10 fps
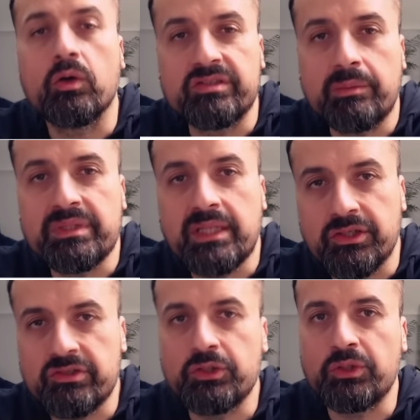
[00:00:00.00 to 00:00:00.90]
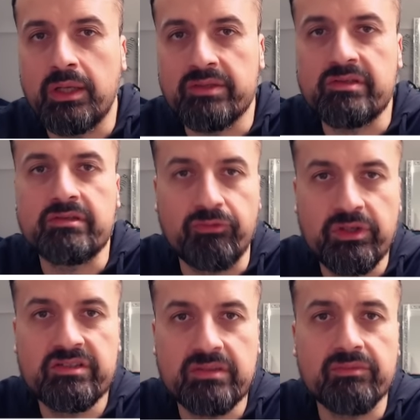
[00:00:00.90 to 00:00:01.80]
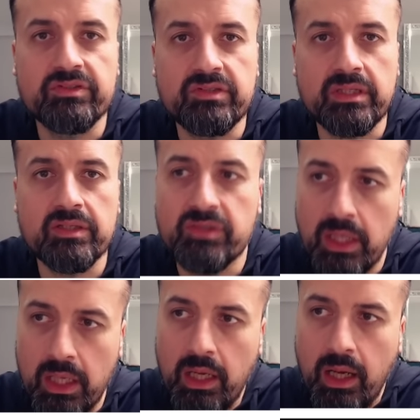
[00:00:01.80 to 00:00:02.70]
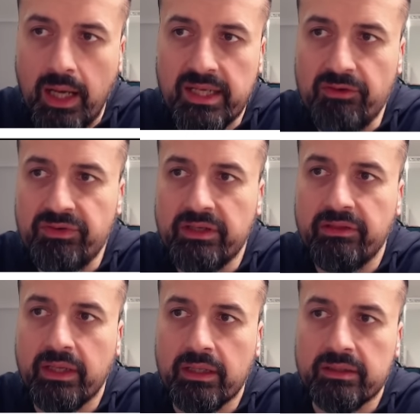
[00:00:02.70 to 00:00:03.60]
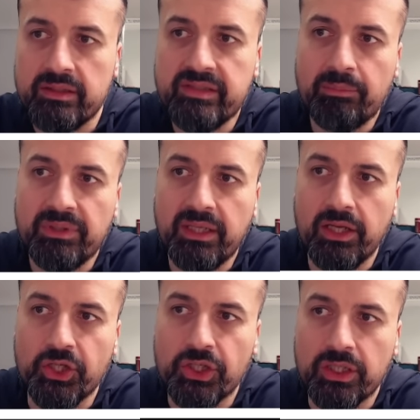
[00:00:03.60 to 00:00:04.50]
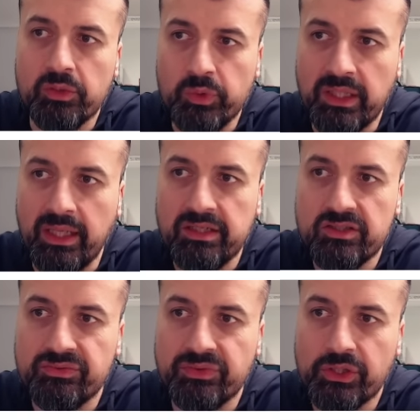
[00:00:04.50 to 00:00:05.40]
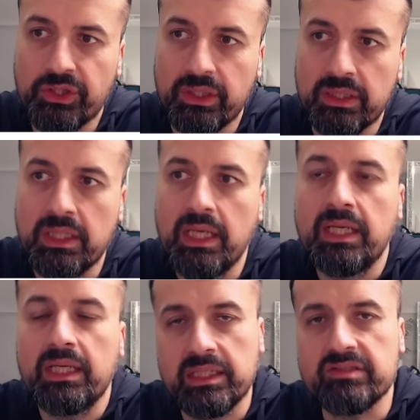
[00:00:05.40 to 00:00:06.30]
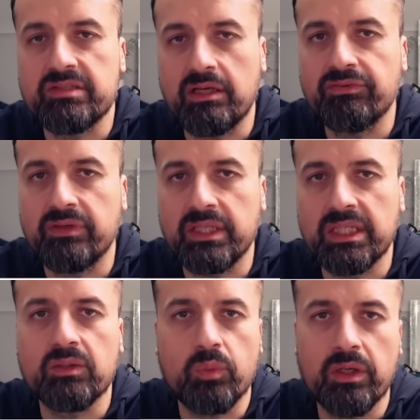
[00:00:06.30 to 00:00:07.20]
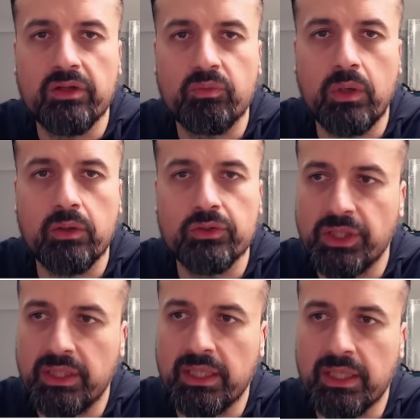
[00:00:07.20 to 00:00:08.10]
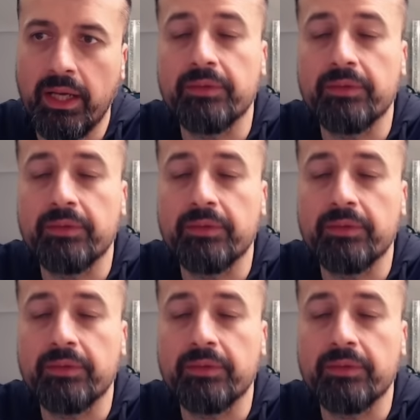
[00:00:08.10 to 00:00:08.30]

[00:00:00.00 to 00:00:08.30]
or somebody that just utilizes the free services, I definitely think this application with the latest version is definitely worthwhile checking